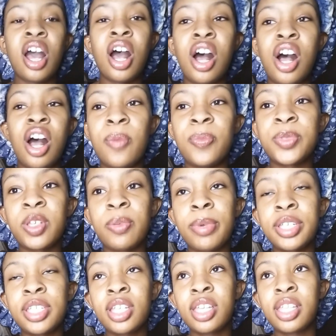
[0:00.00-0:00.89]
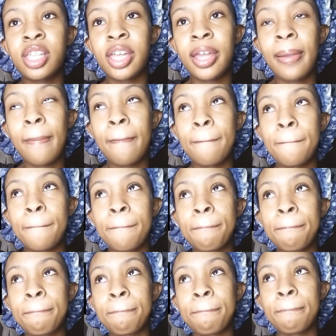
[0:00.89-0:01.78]
um, so basically
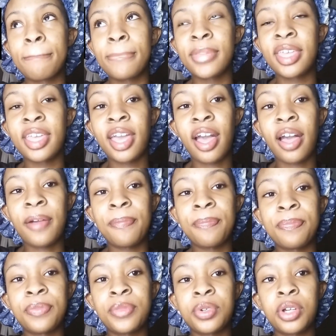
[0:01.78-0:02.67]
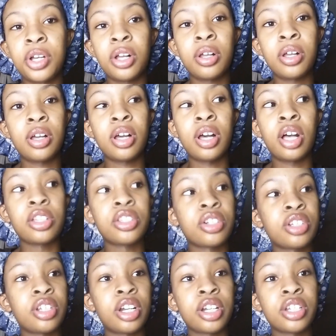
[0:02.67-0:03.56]
yeah I'll
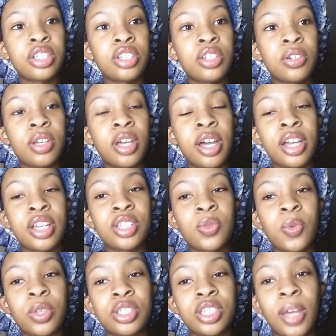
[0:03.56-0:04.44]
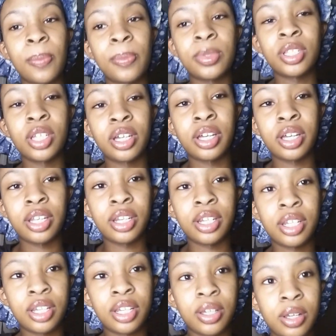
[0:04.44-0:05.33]
start talking to you guys once I'm
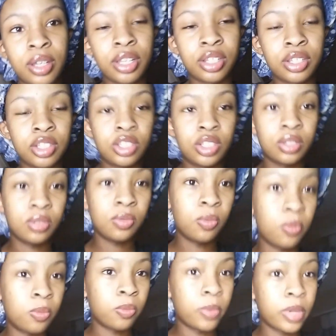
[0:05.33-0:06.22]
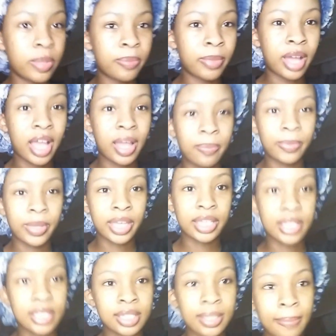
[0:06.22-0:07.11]
done with my
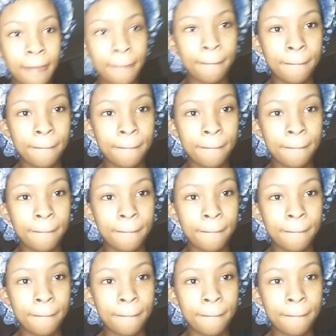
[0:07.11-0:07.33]
base.